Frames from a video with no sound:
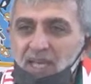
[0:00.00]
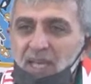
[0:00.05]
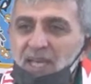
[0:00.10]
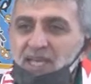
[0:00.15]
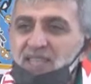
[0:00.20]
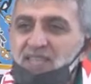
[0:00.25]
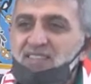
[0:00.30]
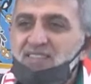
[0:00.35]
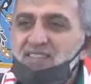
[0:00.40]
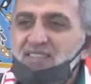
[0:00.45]

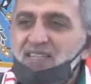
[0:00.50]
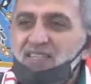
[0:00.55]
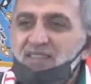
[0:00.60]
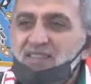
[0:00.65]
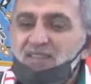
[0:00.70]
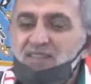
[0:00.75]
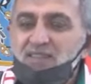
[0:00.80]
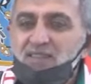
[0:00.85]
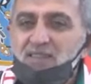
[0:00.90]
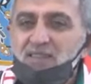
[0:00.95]
and he
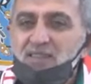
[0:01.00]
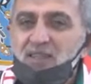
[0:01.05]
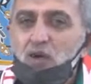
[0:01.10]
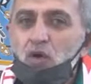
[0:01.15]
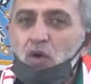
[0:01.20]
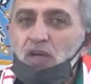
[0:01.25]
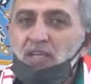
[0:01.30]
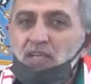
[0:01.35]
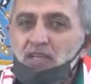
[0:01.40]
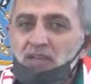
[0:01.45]
said
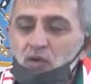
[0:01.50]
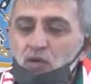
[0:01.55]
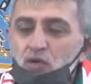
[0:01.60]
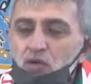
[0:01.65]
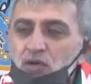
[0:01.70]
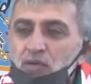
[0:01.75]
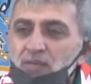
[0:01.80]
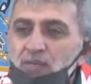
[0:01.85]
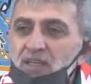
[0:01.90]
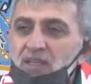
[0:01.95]
in the
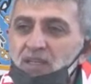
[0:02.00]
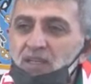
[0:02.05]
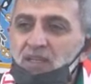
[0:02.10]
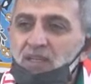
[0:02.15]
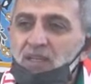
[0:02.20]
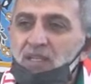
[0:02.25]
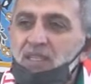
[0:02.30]
khutbah,